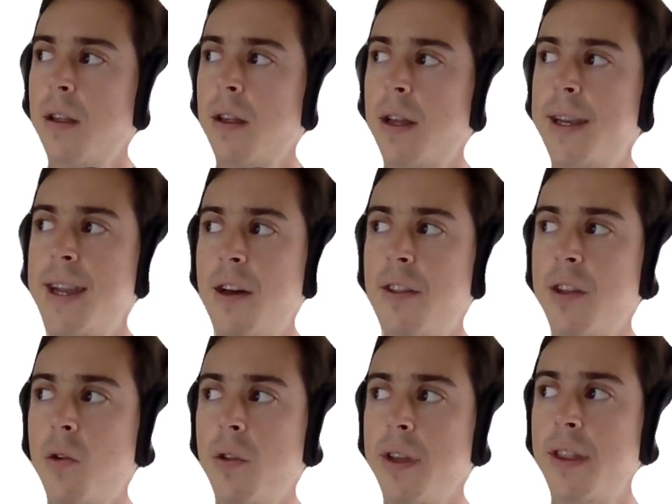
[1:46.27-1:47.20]
Now
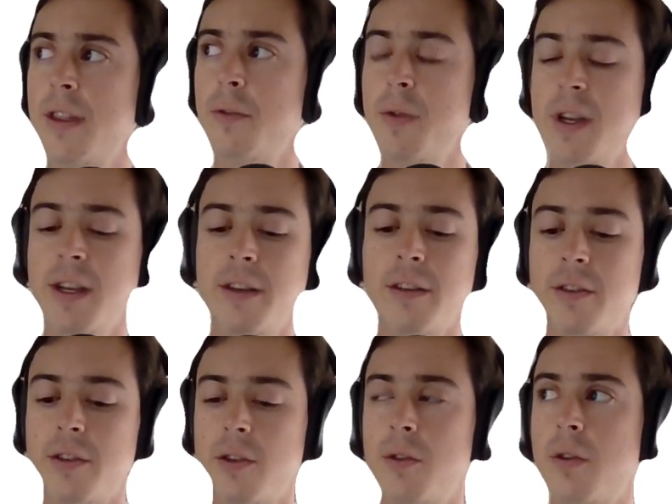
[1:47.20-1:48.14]
the only thing we need to
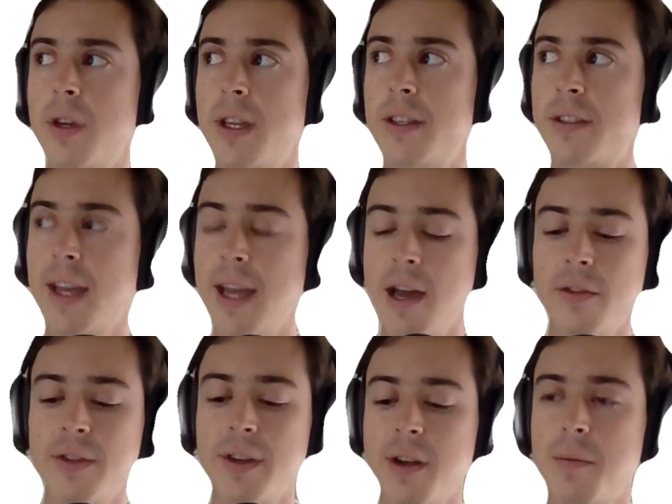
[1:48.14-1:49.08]
do is
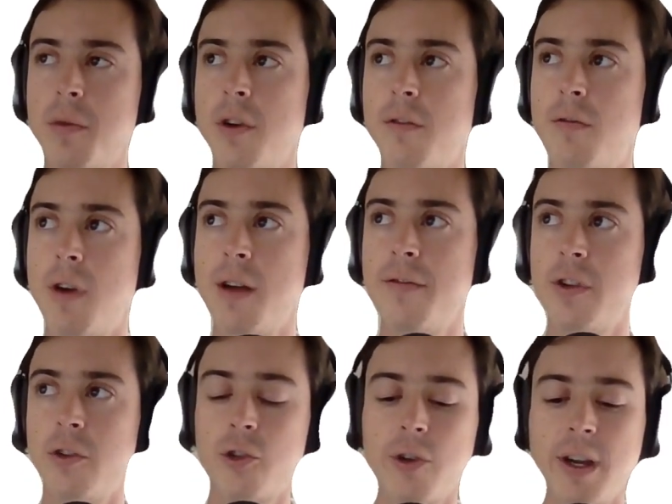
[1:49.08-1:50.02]
count the number of
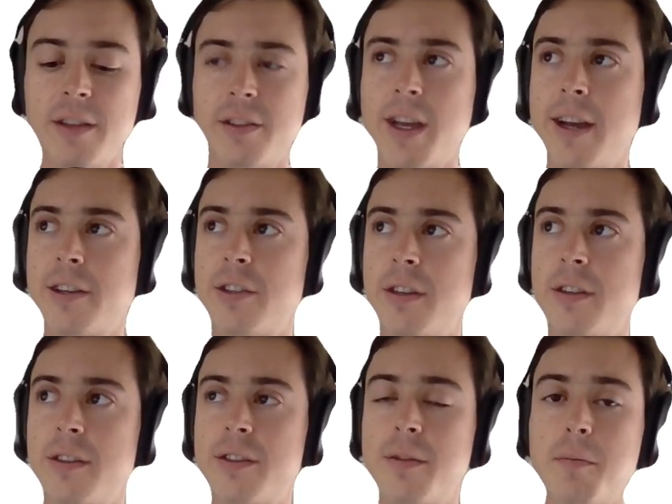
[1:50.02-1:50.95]
revenue
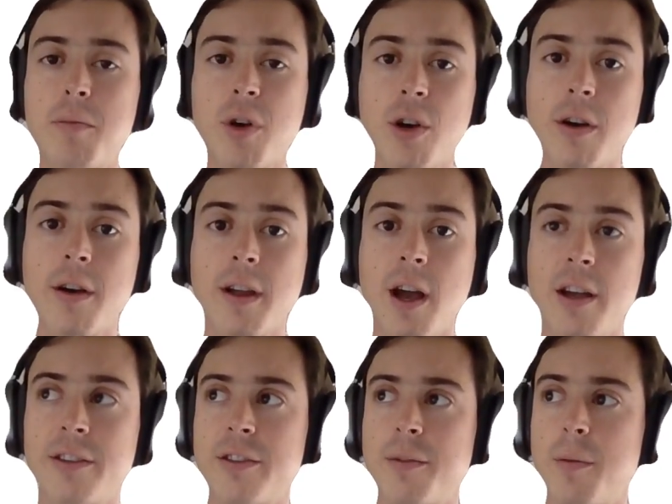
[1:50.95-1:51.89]
transactions per
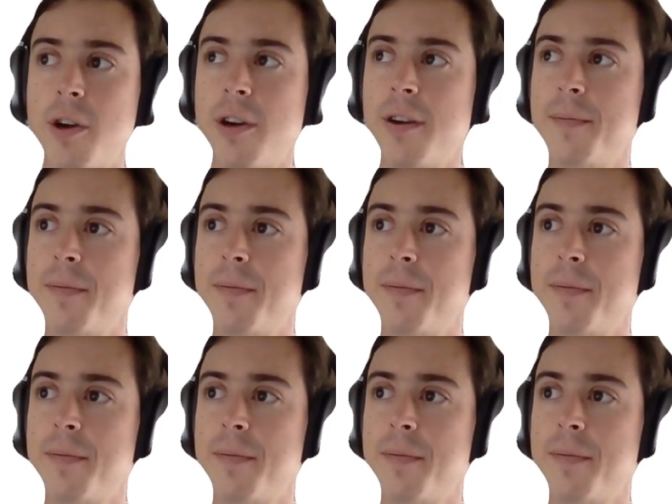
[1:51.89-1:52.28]
customer.